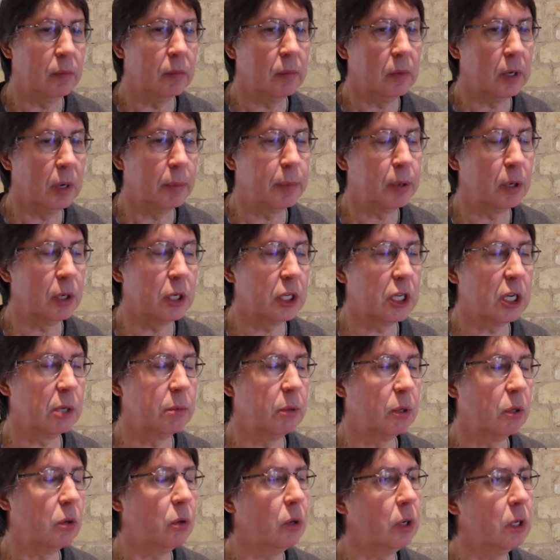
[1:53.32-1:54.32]
A
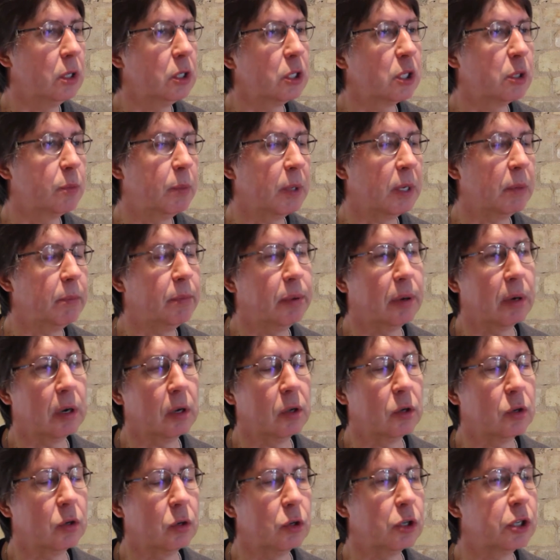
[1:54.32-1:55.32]
principal one's been
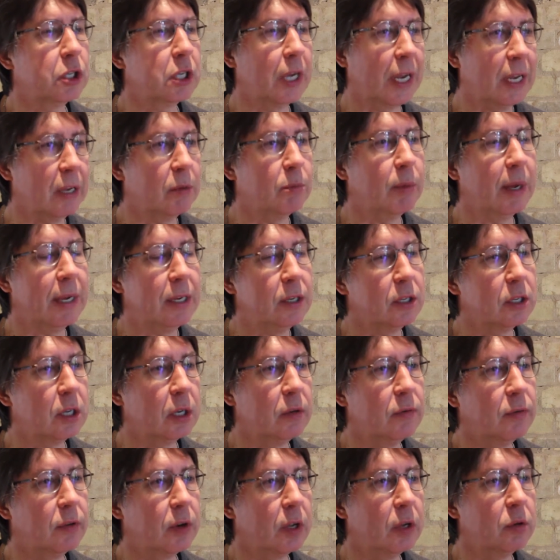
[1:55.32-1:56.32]
plug or
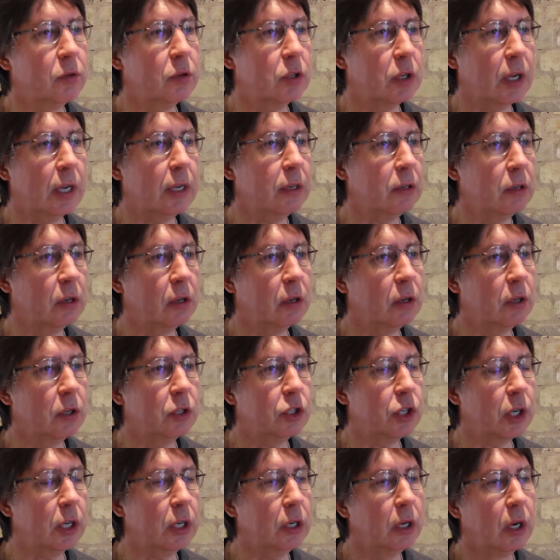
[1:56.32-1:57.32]
segmented flow
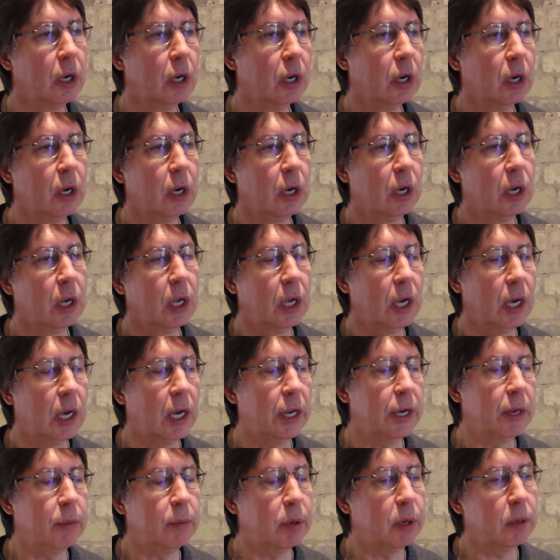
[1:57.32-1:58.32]
technology,
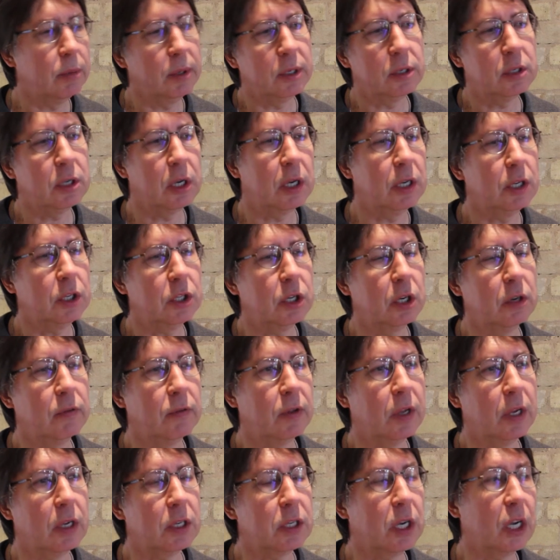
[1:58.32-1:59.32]
and implementation of
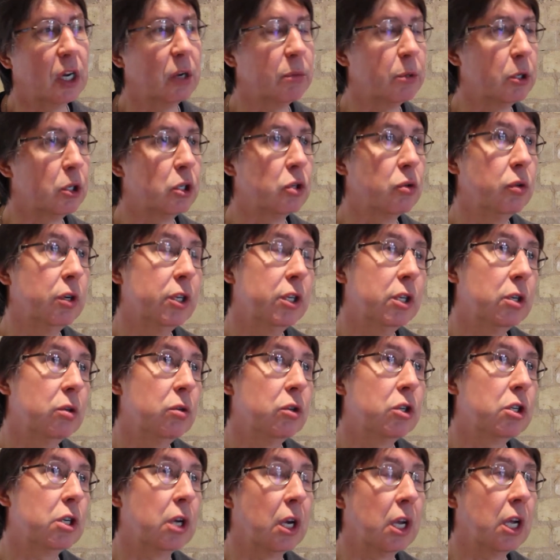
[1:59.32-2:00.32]
that has helped us to
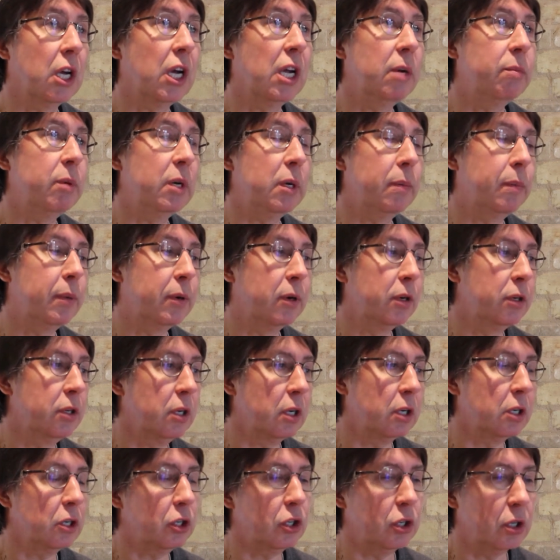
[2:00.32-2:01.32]
reduce library
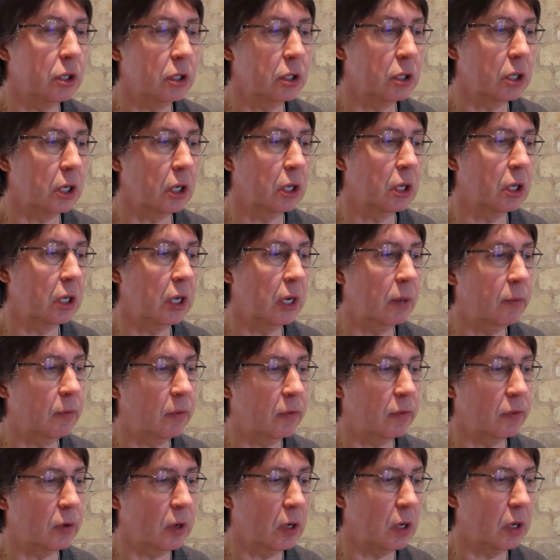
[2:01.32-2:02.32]
production
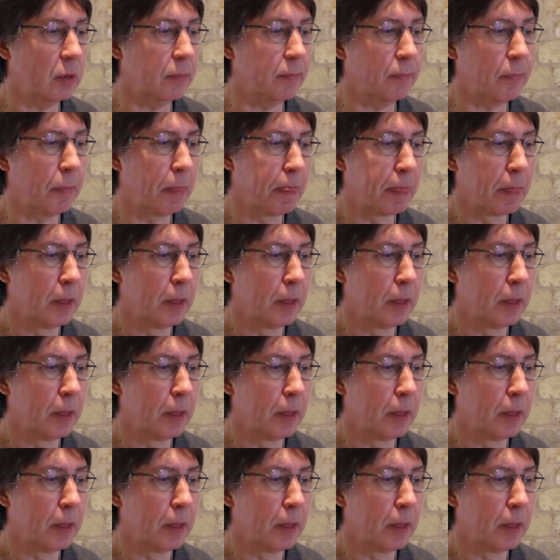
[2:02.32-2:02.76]
time from